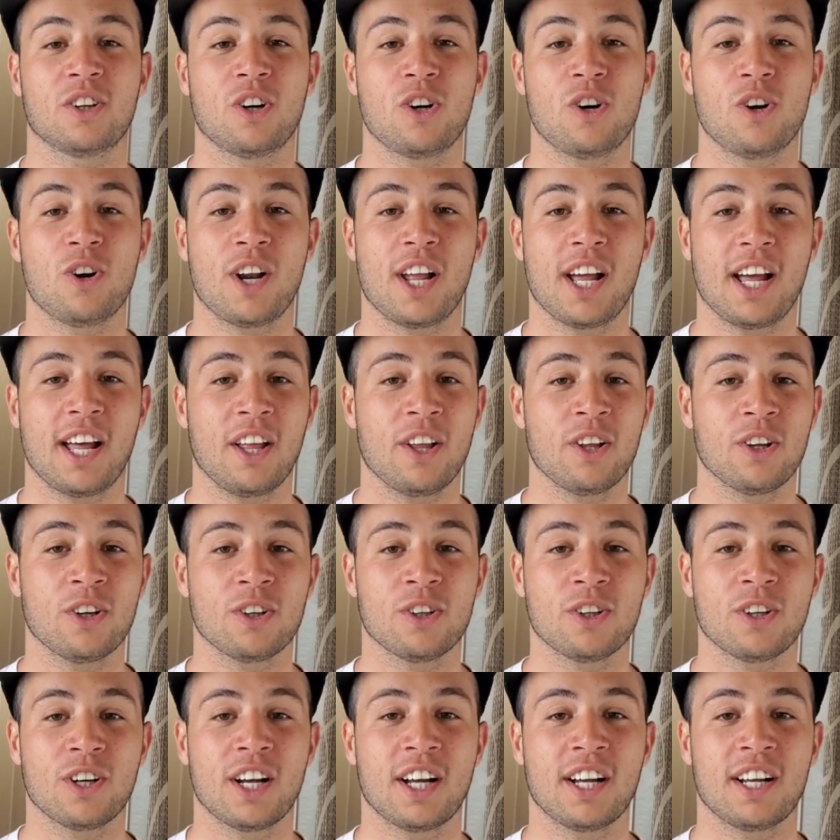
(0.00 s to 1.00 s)

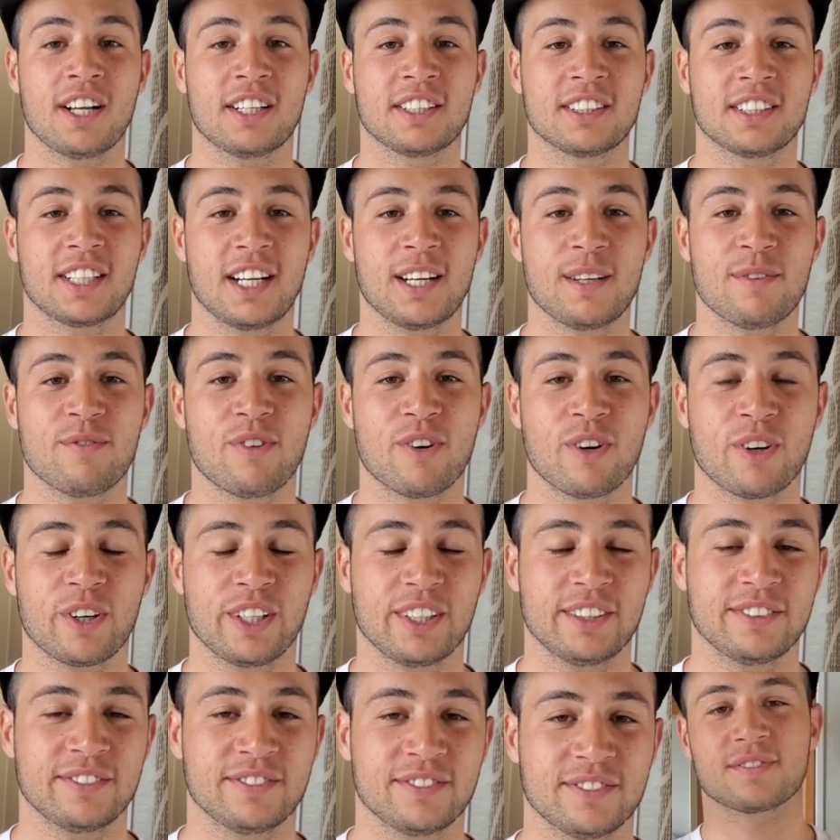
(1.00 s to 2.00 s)
Colorado, and
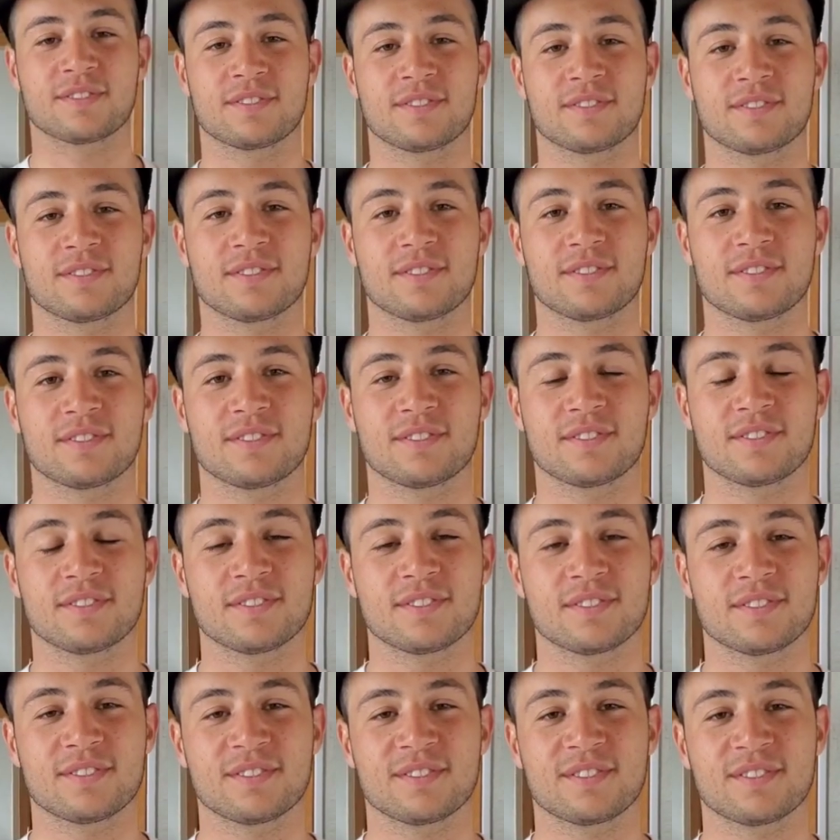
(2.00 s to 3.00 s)
California. So you
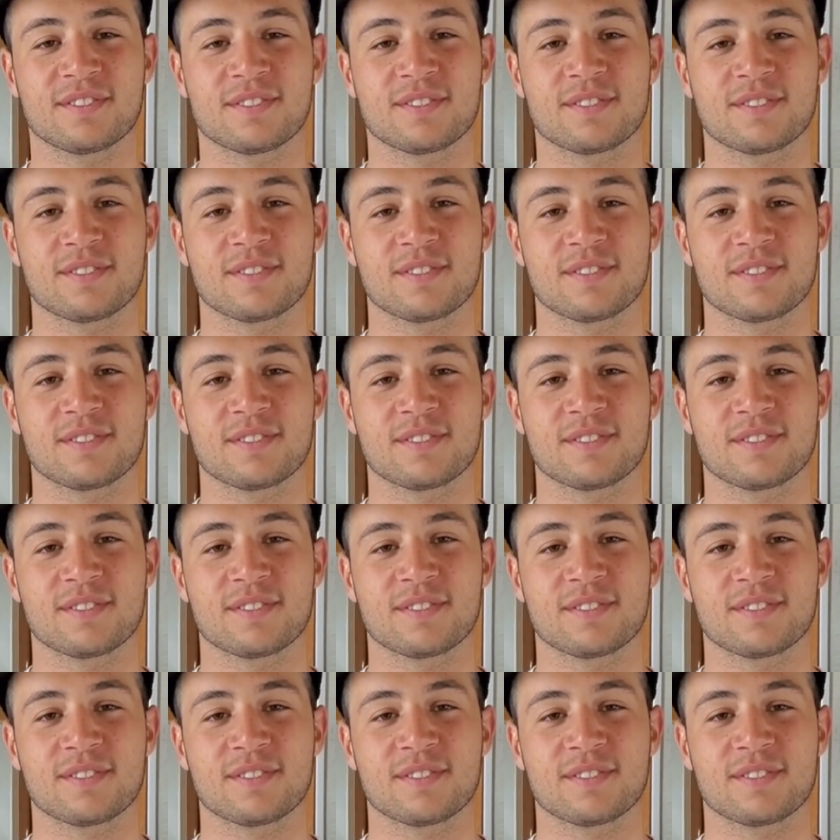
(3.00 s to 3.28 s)
tell me